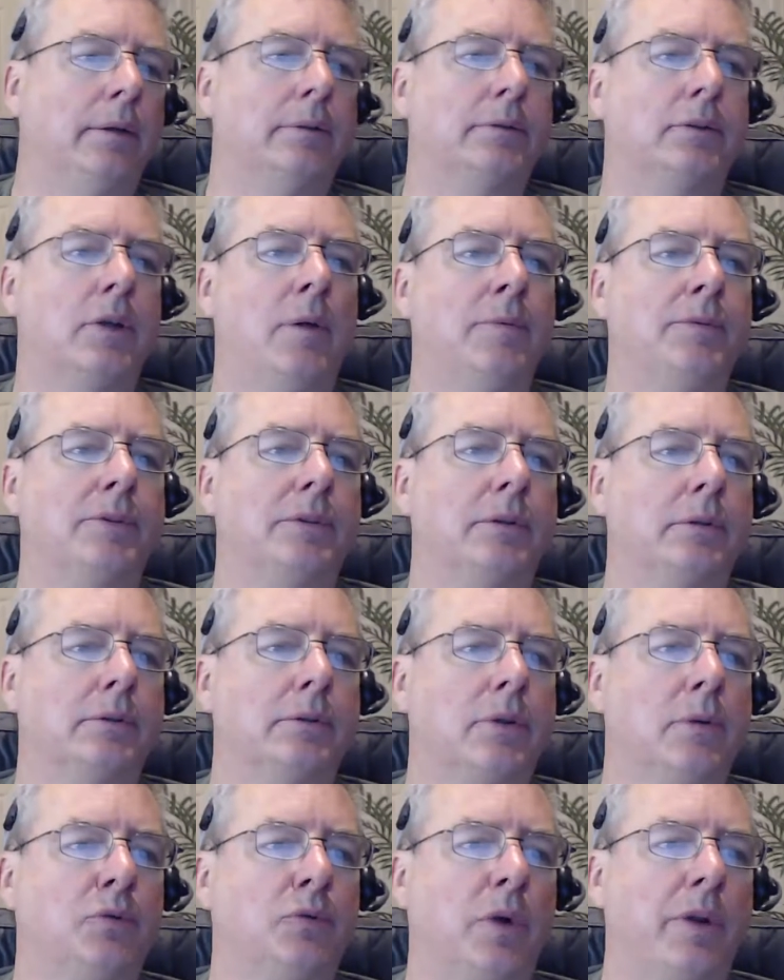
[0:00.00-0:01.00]
Psalm
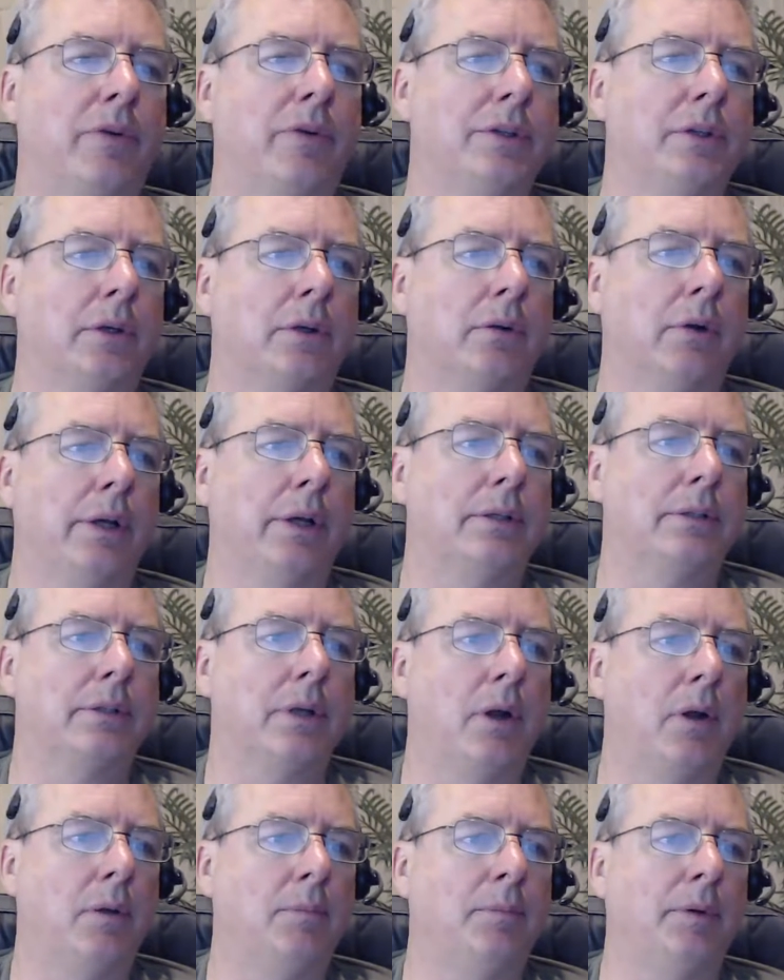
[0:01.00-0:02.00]
23 is a great
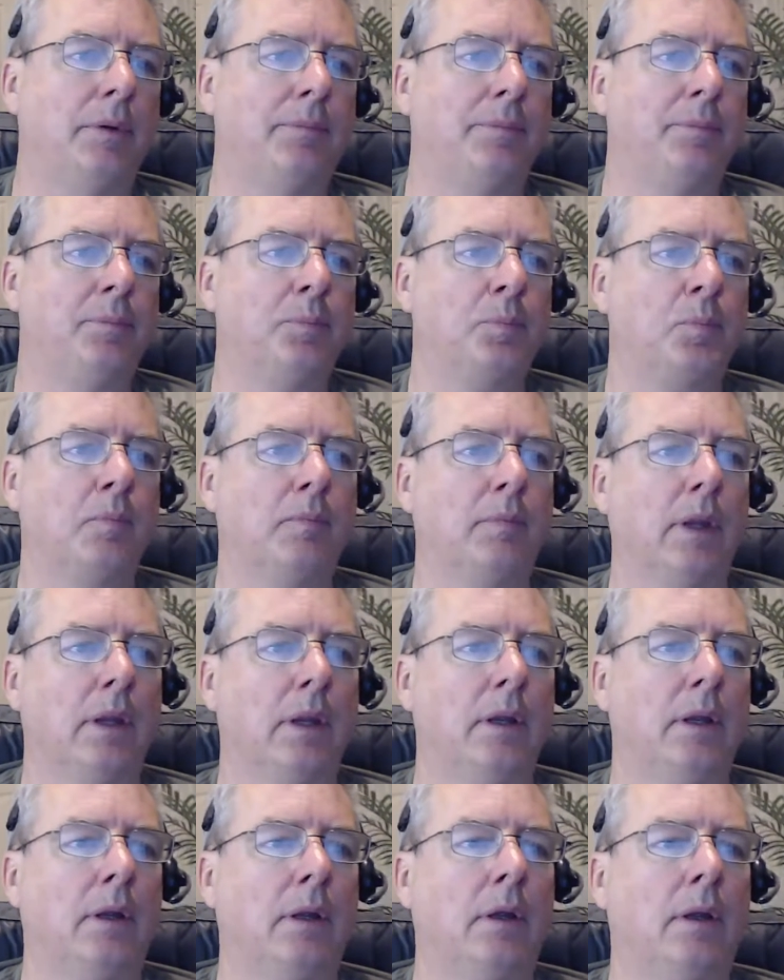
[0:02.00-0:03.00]
psalm.
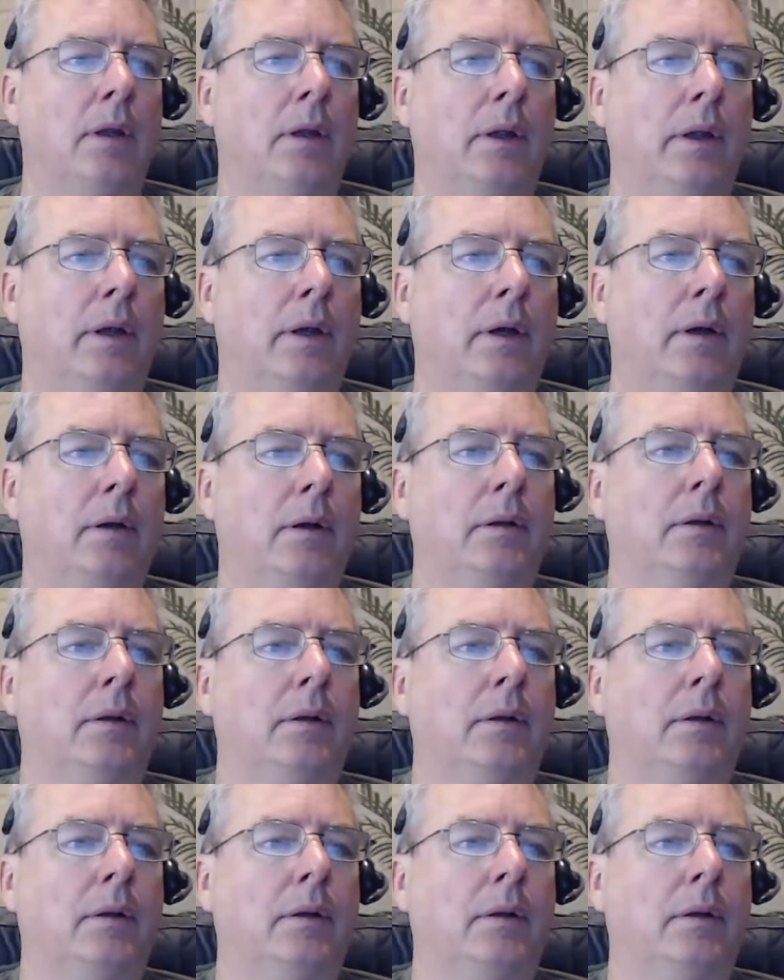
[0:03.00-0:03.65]
Yeah.